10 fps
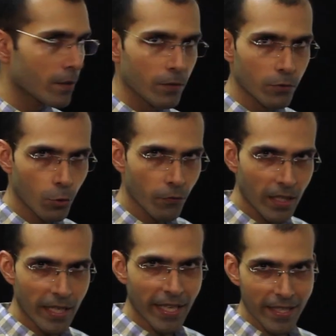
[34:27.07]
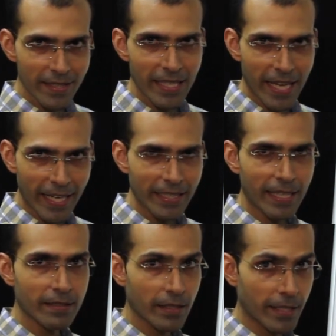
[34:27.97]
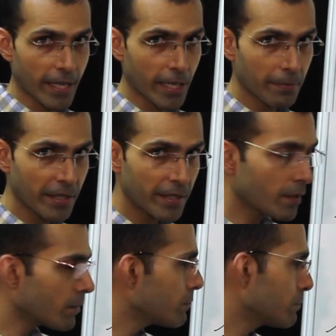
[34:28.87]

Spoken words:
So will AC act as the diameter?